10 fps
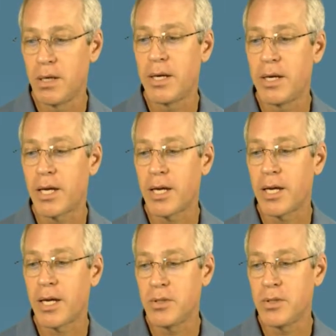and
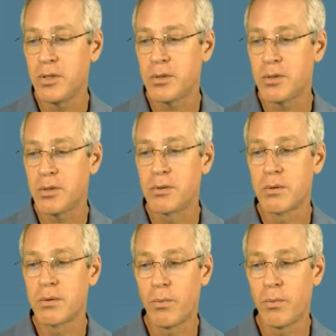cannabis use
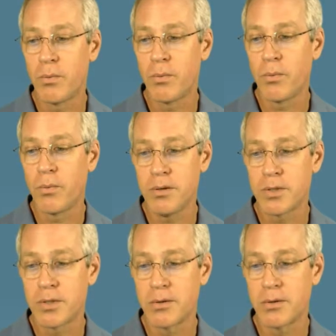withdrawal.
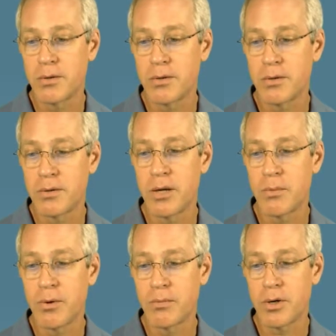So simply added a
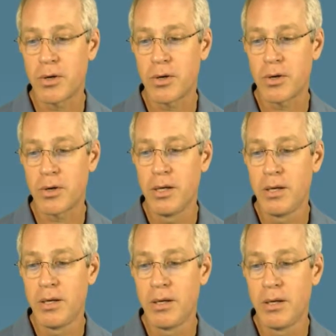withdrawal
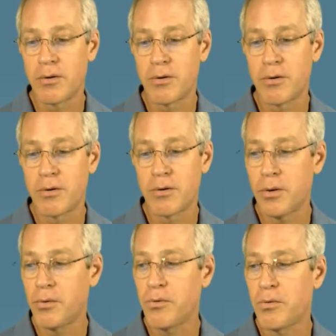for both of
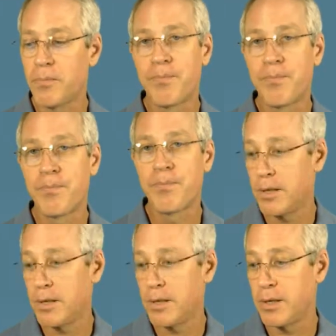those
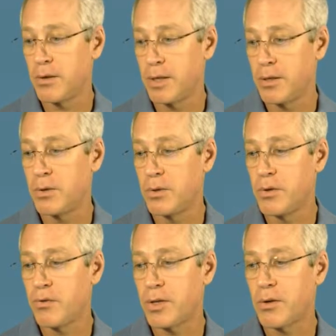and a new
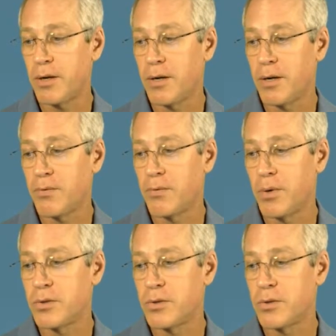distinct code
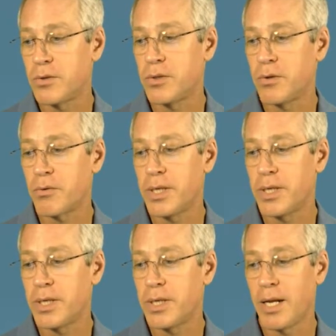F12.23
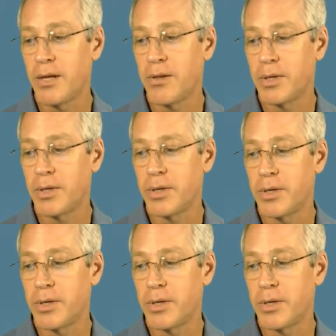and 93.